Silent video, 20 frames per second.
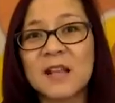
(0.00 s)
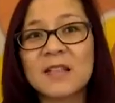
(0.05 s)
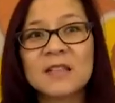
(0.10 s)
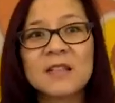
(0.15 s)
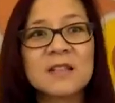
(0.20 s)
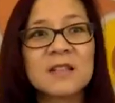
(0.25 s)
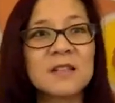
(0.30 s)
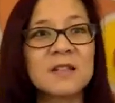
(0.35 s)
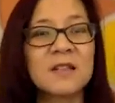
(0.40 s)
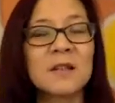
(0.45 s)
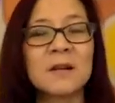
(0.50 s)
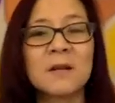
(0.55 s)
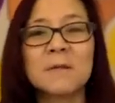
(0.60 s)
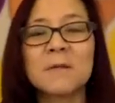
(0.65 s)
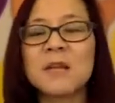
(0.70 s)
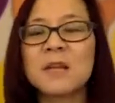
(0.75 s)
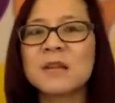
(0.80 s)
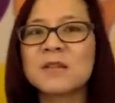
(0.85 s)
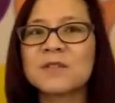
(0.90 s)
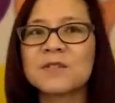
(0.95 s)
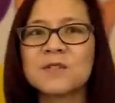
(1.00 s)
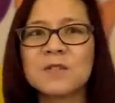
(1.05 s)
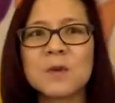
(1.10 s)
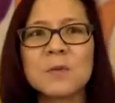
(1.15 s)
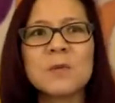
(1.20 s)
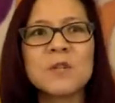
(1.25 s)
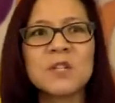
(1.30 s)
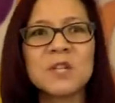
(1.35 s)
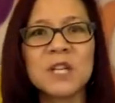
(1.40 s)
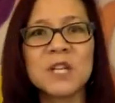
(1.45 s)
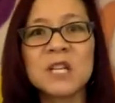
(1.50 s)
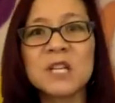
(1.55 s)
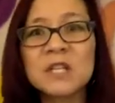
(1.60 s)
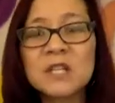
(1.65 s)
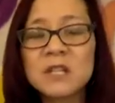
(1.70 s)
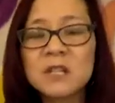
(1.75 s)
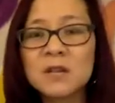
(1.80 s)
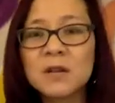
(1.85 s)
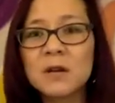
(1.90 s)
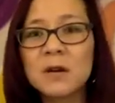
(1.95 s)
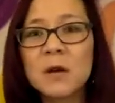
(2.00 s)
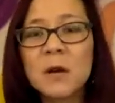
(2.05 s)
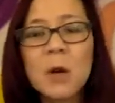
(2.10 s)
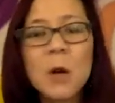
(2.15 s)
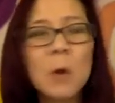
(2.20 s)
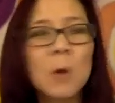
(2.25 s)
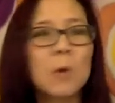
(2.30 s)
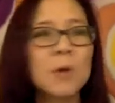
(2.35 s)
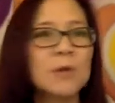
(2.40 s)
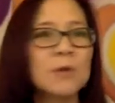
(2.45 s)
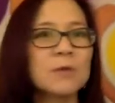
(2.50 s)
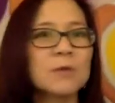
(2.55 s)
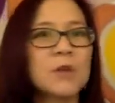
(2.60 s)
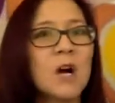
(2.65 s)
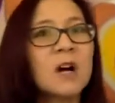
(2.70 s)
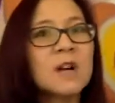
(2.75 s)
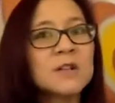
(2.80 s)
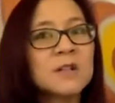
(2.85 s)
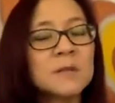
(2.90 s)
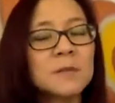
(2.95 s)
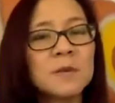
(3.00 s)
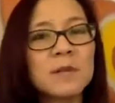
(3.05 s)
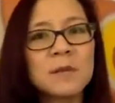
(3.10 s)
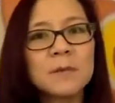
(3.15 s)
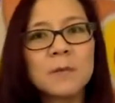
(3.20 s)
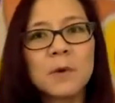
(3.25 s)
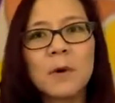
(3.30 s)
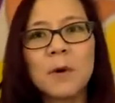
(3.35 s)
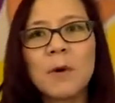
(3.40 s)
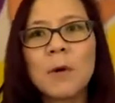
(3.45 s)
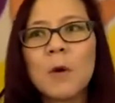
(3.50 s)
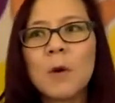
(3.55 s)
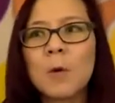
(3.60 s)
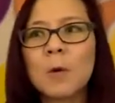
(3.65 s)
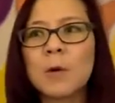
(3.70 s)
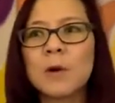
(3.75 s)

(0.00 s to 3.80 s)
And this is going to make it so much easier when you talk to people,